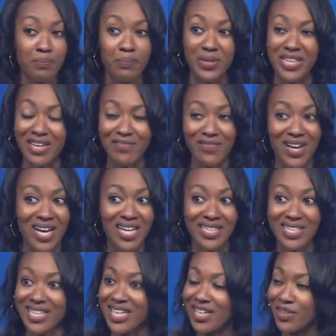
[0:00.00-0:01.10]
but that vine
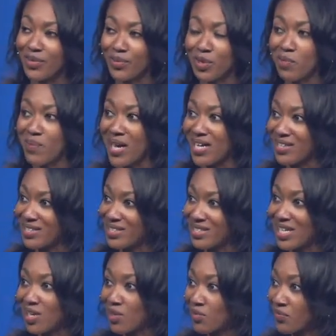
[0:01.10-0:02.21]
can't grow by
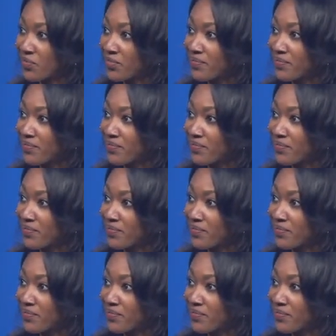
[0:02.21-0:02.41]
itself.